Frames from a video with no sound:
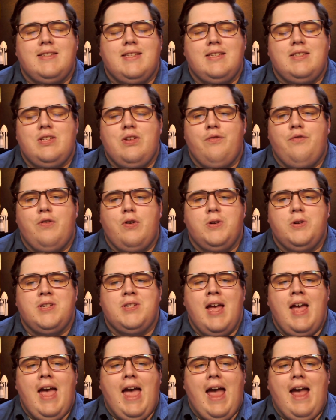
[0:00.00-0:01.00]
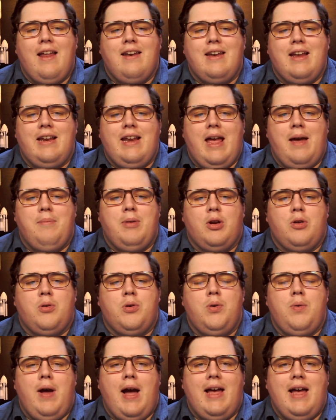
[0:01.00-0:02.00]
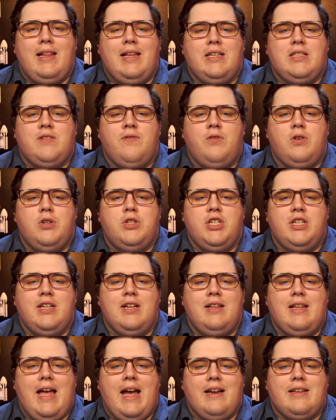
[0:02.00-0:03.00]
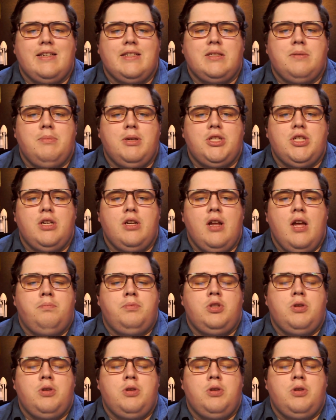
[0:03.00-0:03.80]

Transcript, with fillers: this diverse and dynamic crew highlights Virgin Galactic's mission